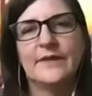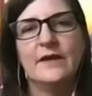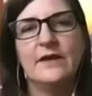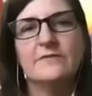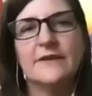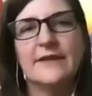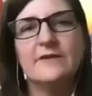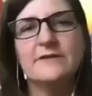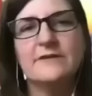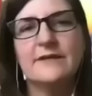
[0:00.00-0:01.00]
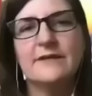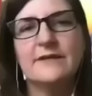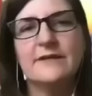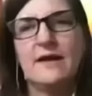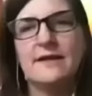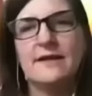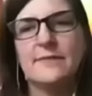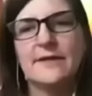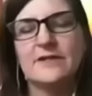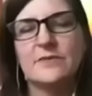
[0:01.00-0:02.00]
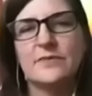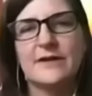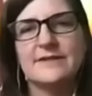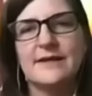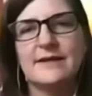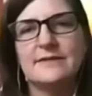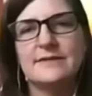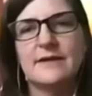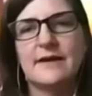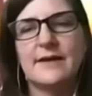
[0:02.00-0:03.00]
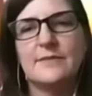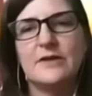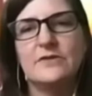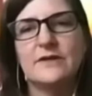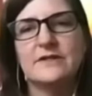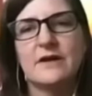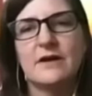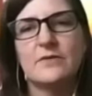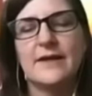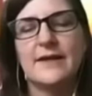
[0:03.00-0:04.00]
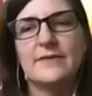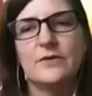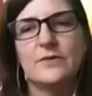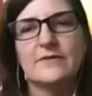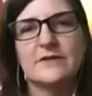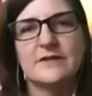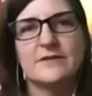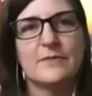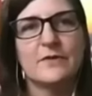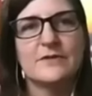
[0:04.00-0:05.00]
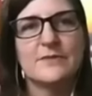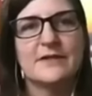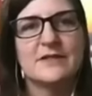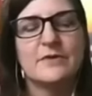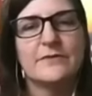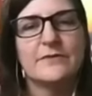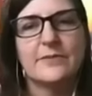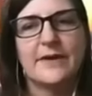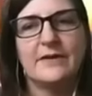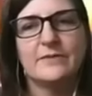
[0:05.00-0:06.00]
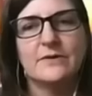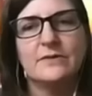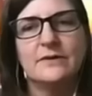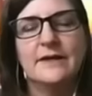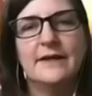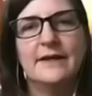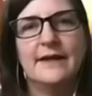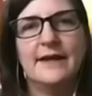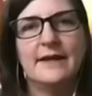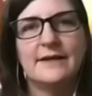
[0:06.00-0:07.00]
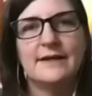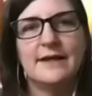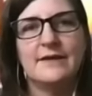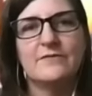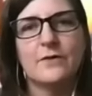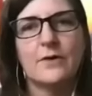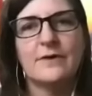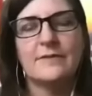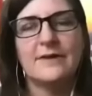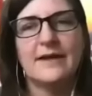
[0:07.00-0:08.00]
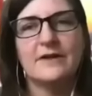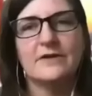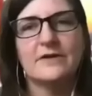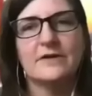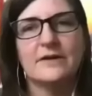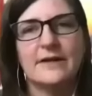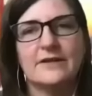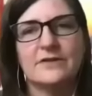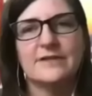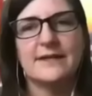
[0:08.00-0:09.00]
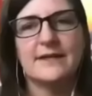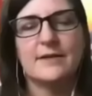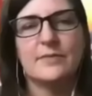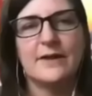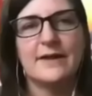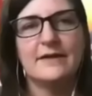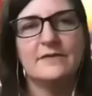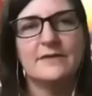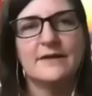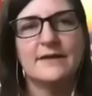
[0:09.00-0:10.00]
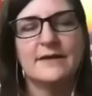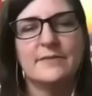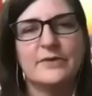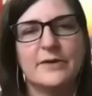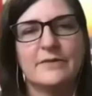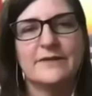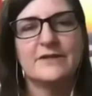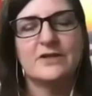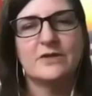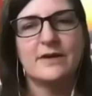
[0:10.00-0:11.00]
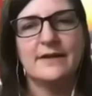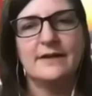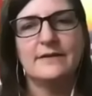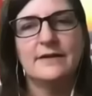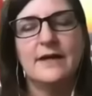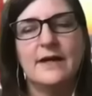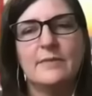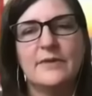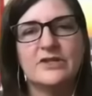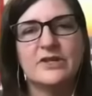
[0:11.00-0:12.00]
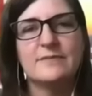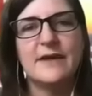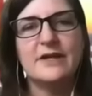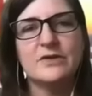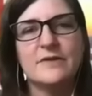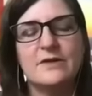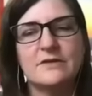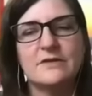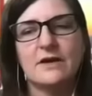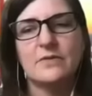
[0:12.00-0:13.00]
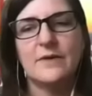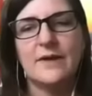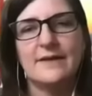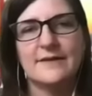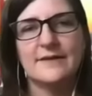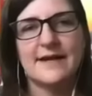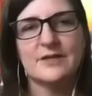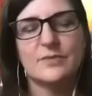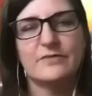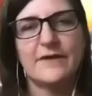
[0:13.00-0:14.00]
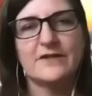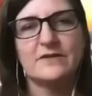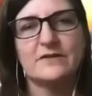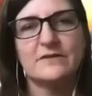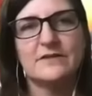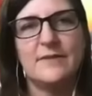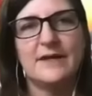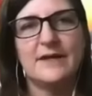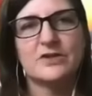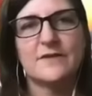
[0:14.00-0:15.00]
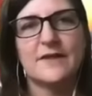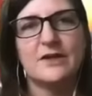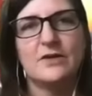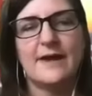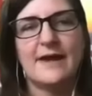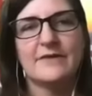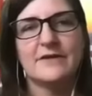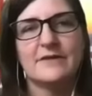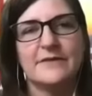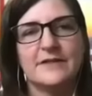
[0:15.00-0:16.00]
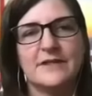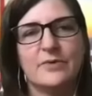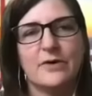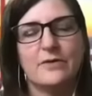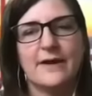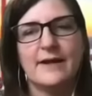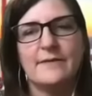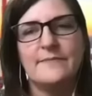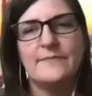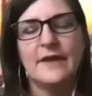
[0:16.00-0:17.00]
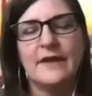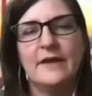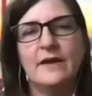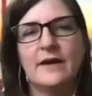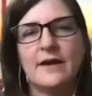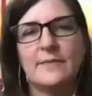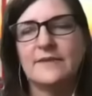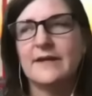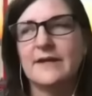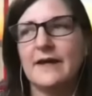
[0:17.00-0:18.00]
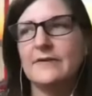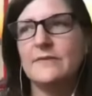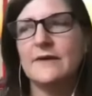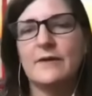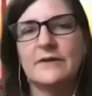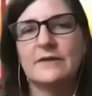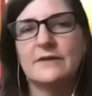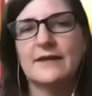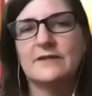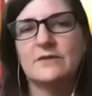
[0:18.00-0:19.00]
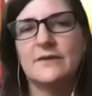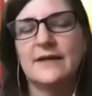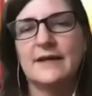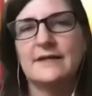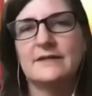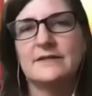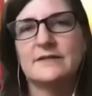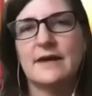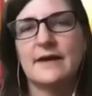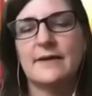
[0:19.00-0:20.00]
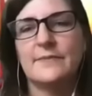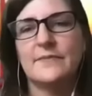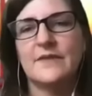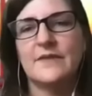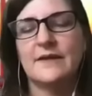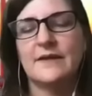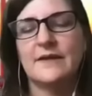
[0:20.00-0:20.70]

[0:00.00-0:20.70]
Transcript: For the ERC, there's not an application process. You can talk with whoever's responsible for your payroll and inform them that you're interested in applying the employee retention credit. But just make sure that you talk with a tax professional to make sure that you don't have a conflicting program. The other thing I would look at doing is the